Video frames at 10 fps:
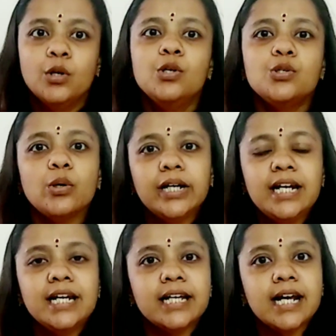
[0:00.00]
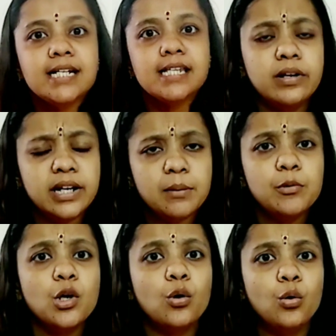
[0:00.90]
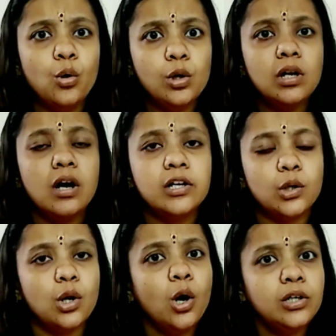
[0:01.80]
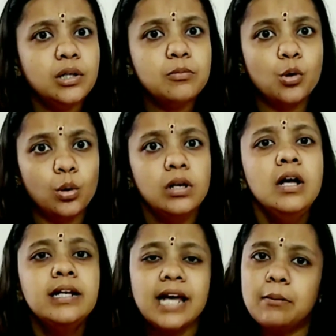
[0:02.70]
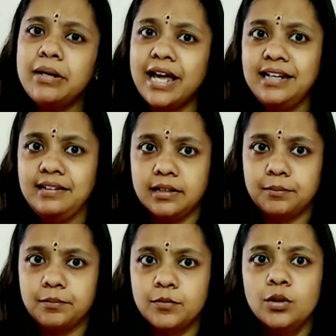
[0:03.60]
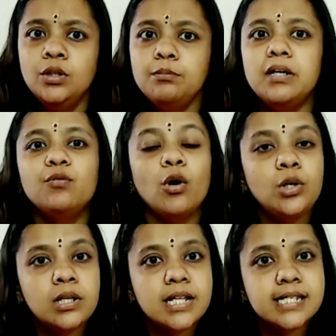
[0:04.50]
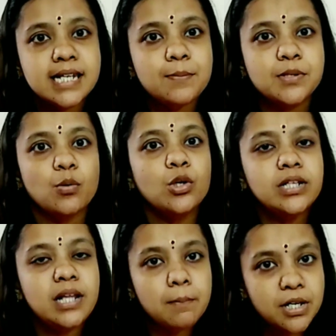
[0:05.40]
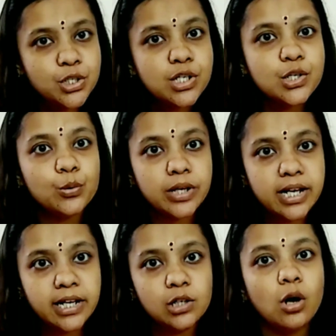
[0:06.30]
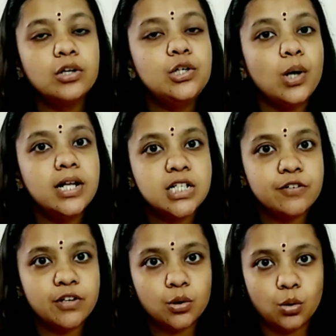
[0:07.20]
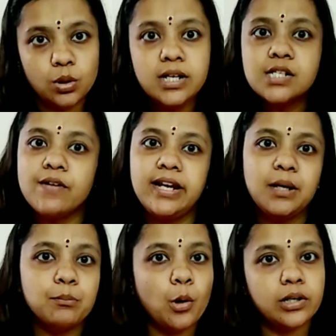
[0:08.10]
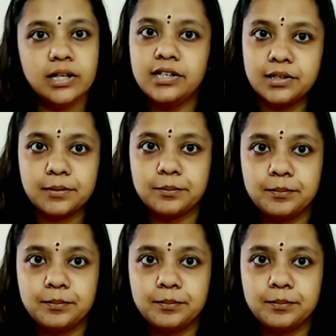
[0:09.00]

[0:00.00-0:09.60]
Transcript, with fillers: So it indicates your dream, your goal or your long-term goal can be anything. But what are the steps, what are the measures you take in order to achieve your goal is very important here.